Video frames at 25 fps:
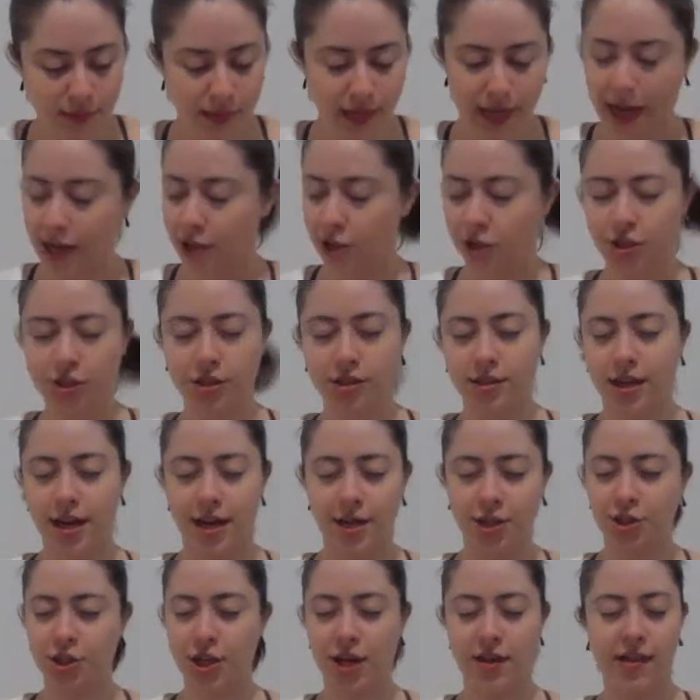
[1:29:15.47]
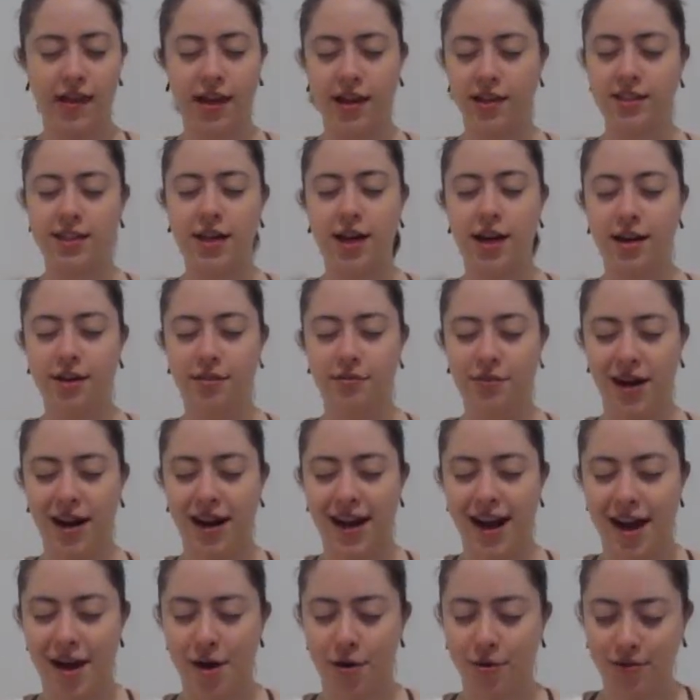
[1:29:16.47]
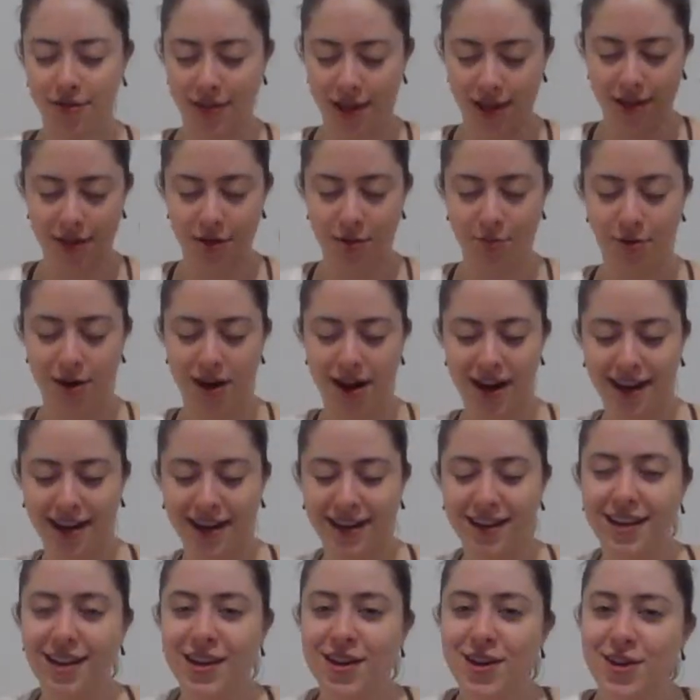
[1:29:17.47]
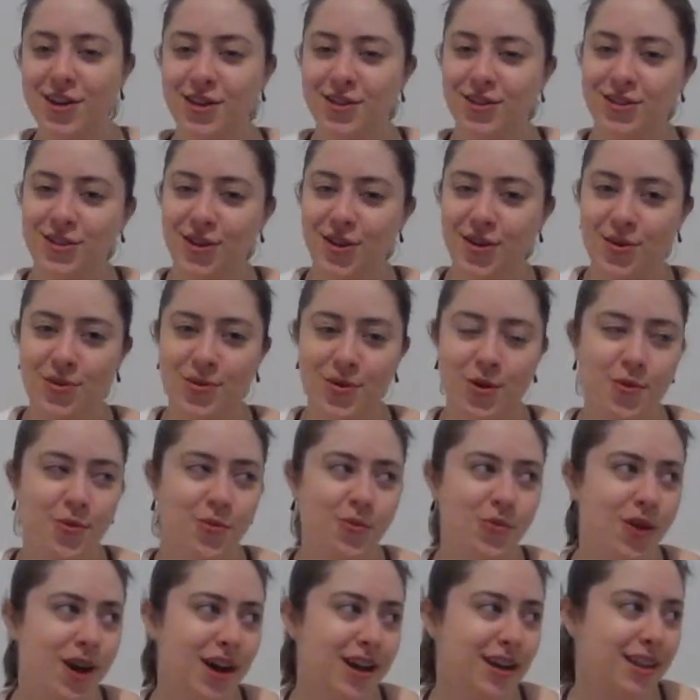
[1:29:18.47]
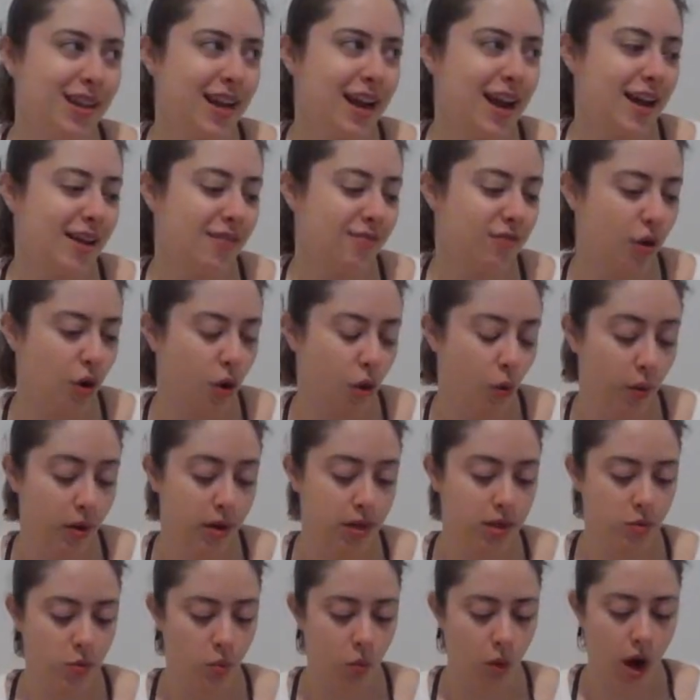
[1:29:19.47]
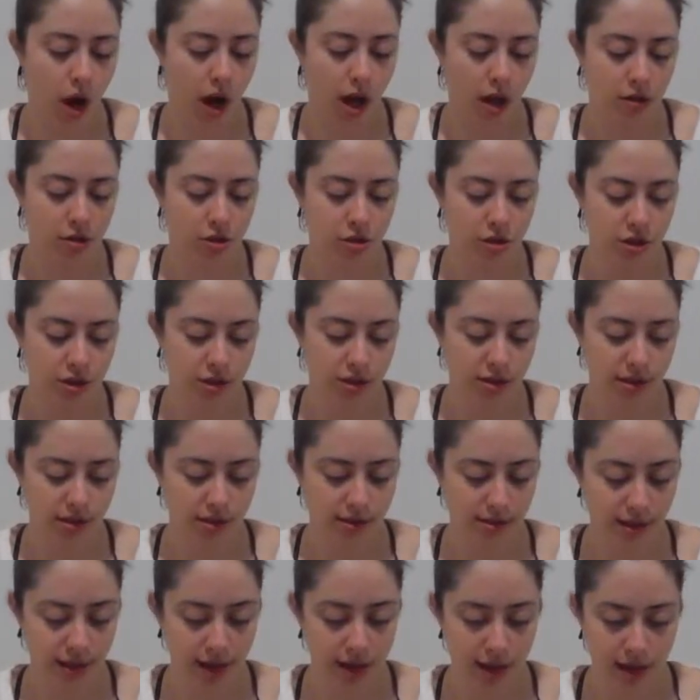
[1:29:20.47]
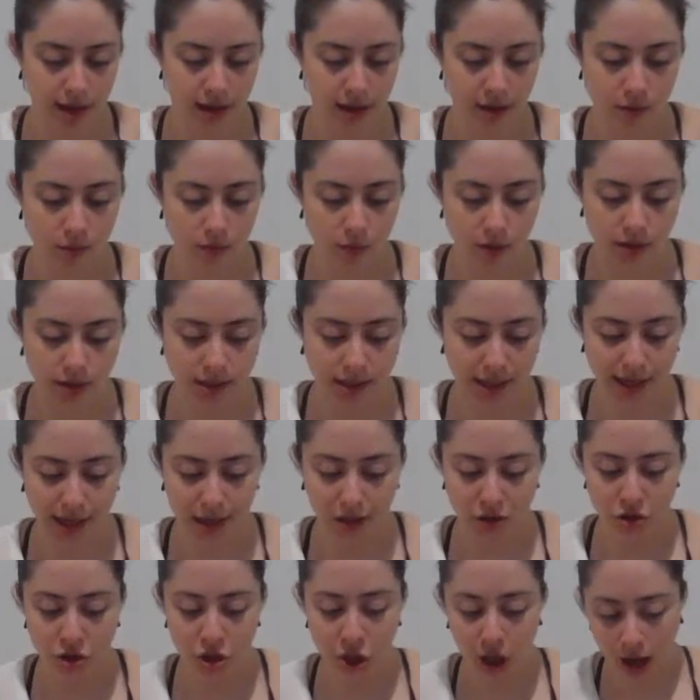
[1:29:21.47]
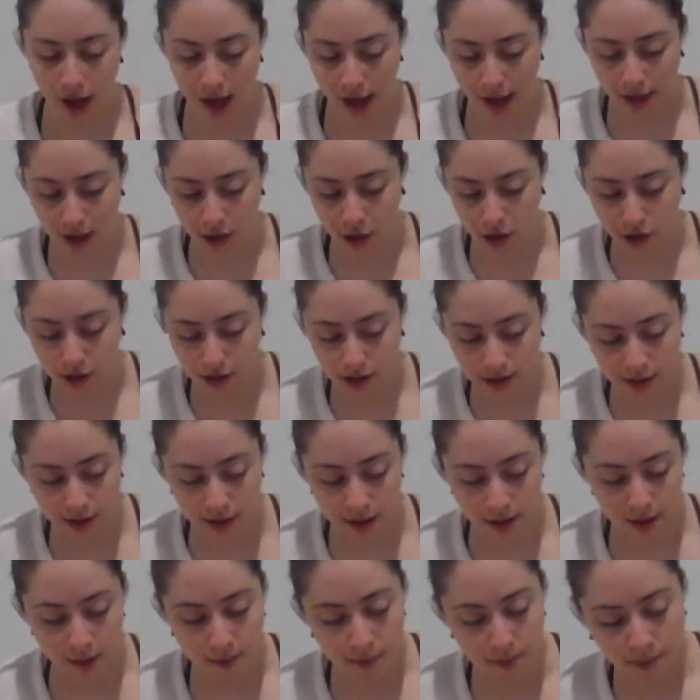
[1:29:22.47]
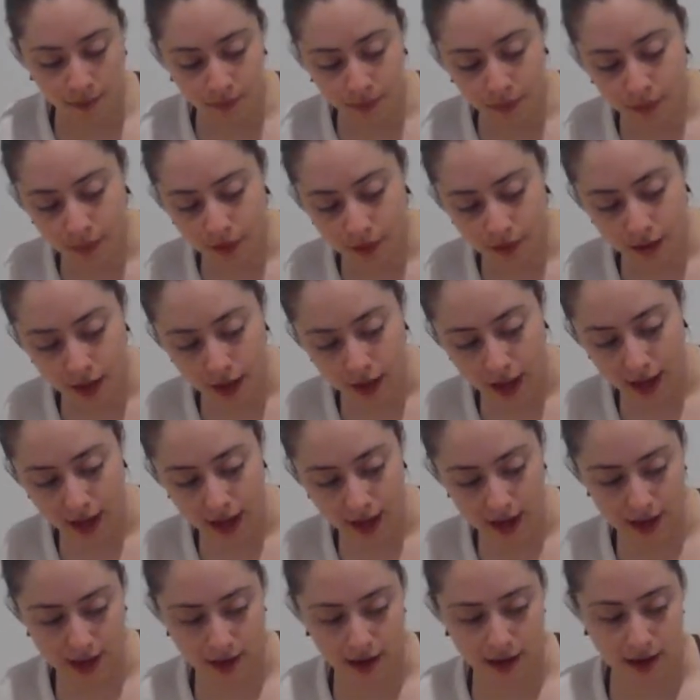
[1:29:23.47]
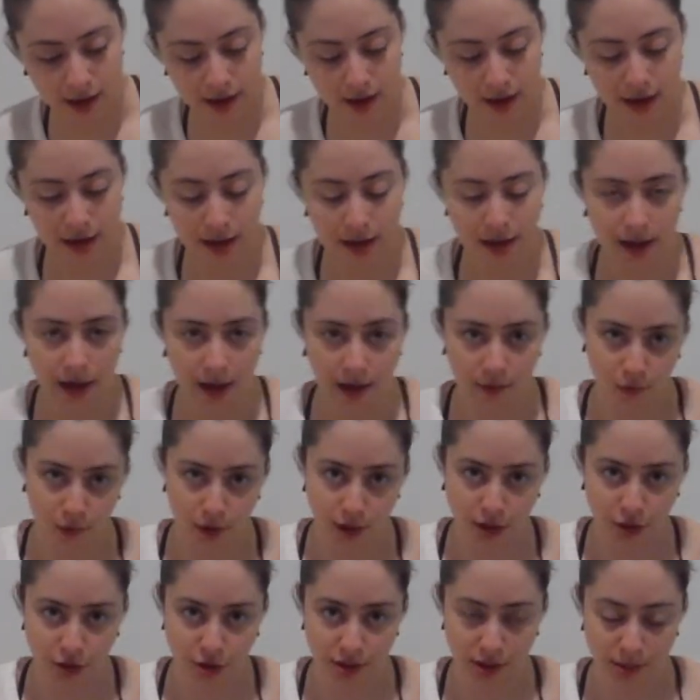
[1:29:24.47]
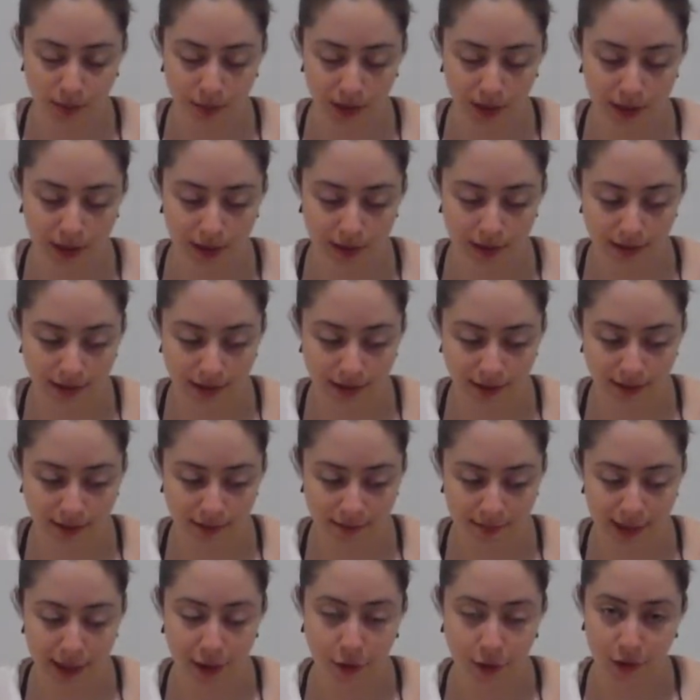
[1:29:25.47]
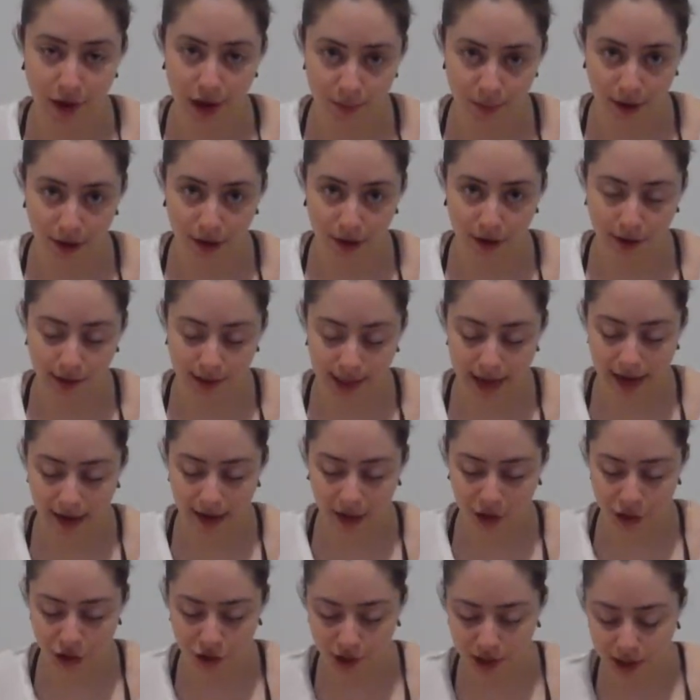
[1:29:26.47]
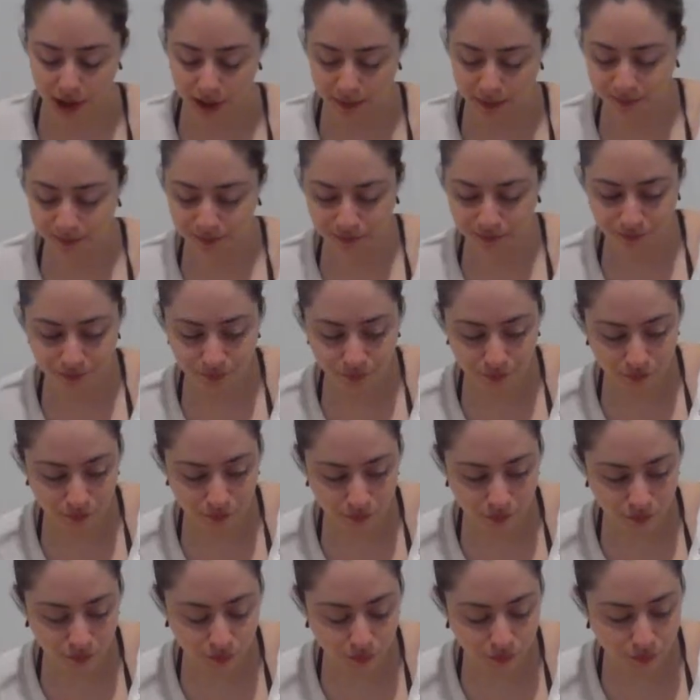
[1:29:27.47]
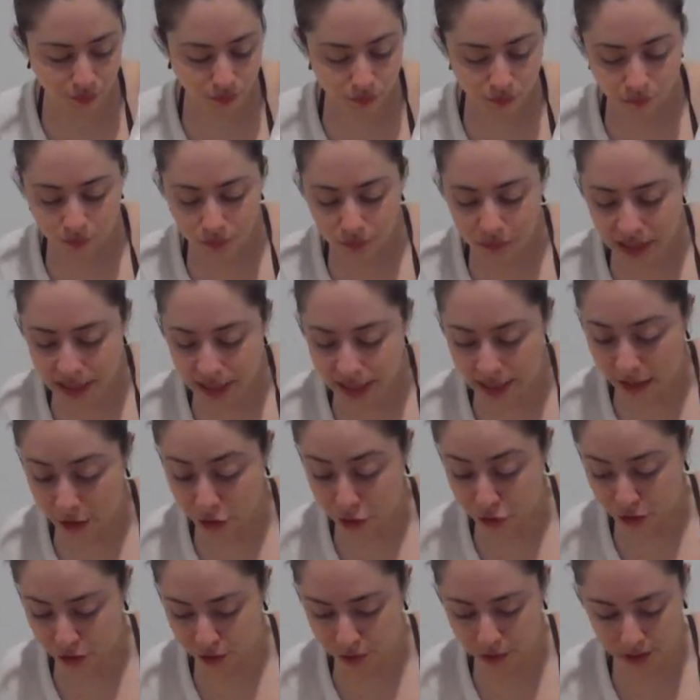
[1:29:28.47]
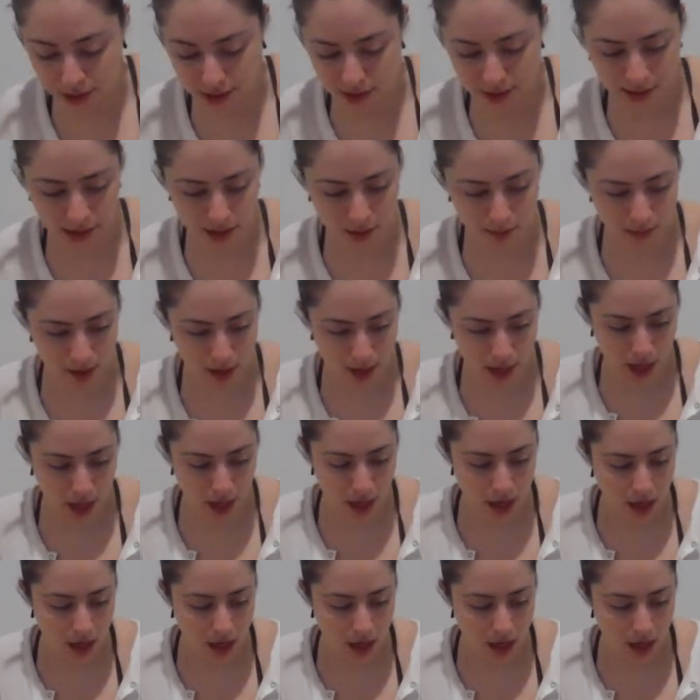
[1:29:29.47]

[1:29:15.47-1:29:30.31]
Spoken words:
got like a ton right now. Thank you, brain. So one that I've always watched since I was a child, and I've watched this because my grandparents actually introduced this to me,